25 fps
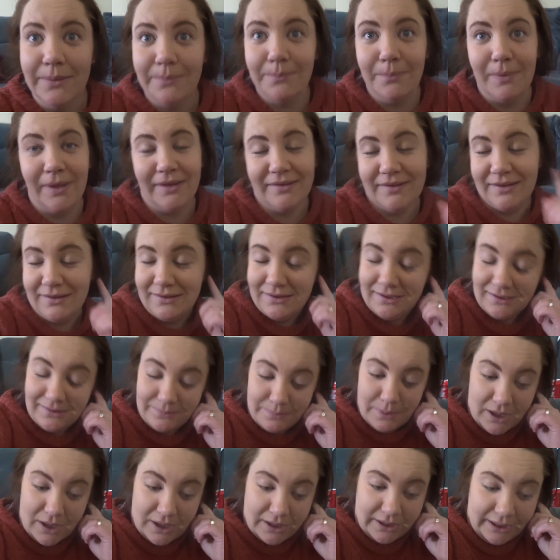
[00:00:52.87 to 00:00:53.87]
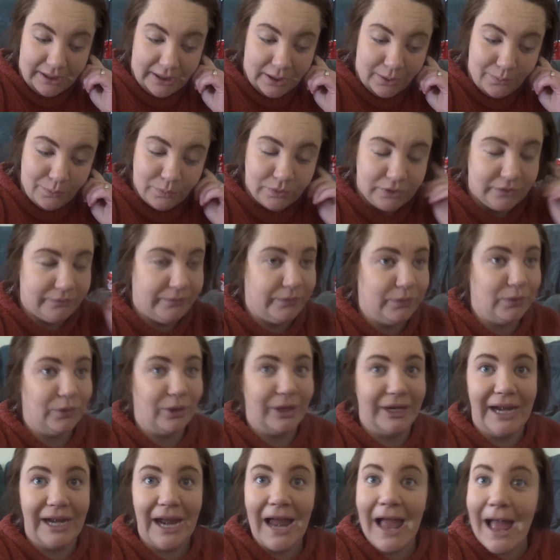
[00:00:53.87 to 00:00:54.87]
my sister's party would have
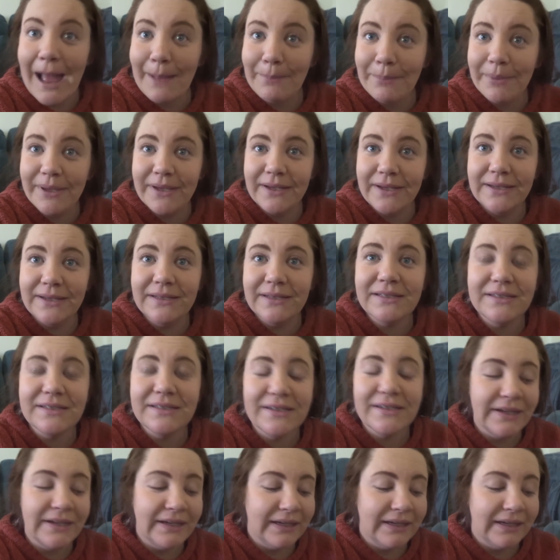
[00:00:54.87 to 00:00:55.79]
already happened